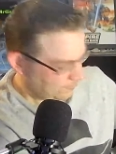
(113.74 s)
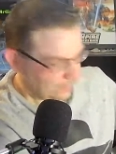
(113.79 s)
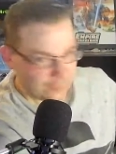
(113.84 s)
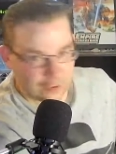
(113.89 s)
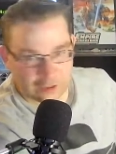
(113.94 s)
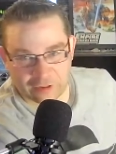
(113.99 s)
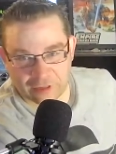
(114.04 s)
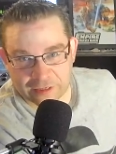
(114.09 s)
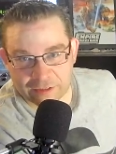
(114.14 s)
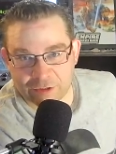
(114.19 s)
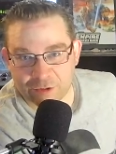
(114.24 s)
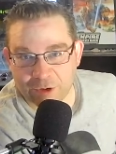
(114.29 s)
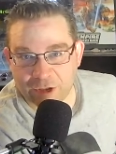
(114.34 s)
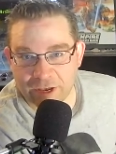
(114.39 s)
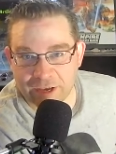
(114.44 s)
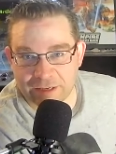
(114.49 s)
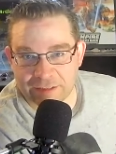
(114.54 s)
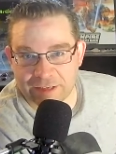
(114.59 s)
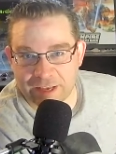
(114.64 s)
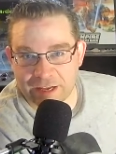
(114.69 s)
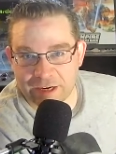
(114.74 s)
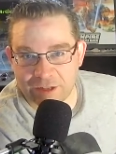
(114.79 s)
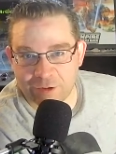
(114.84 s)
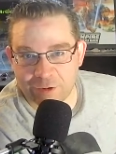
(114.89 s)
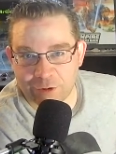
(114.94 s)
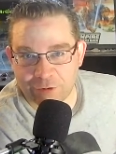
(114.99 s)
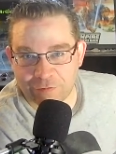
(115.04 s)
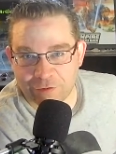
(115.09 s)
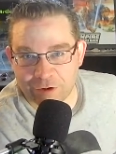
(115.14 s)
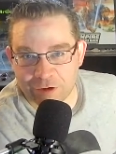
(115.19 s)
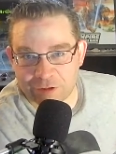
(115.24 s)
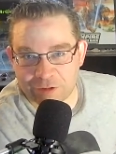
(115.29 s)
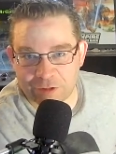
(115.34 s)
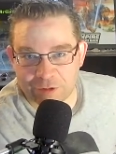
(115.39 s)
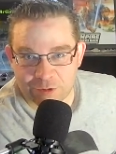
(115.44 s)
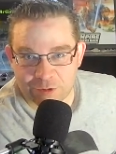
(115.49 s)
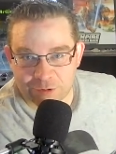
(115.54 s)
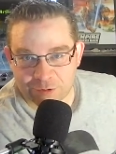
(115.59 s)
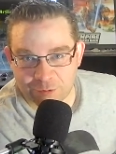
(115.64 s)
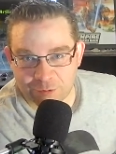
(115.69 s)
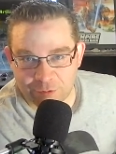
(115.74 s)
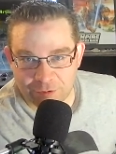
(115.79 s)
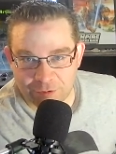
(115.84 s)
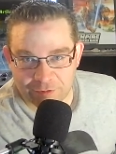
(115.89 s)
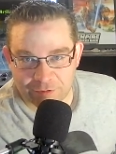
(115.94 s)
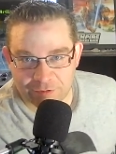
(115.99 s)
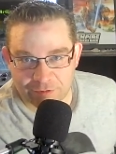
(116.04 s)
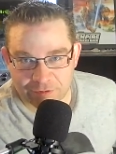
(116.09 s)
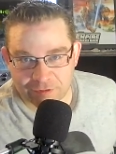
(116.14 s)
I'll let you guys get a look first as usual.